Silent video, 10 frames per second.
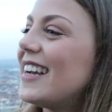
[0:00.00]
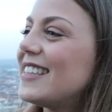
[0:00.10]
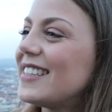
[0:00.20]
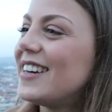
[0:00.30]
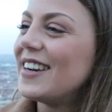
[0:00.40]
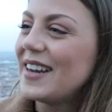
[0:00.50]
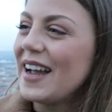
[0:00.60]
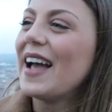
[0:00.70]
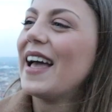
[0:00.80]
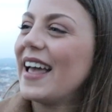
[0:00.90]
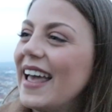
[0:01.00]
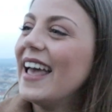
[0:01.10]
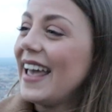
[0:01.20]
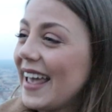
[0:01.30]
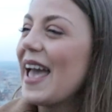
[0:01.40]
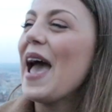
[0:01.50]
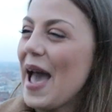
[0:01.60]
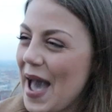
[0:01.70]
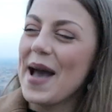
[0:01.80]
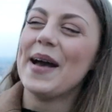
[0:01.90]
That's yeah, not... these are good ones. These
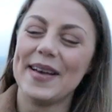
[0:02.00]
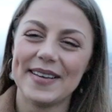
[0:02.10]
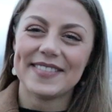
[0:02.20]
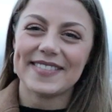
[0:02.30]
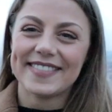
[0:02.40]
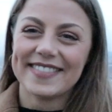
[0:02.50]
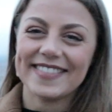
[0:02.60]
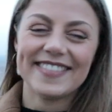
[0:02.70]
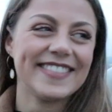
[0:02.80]
are very good ones.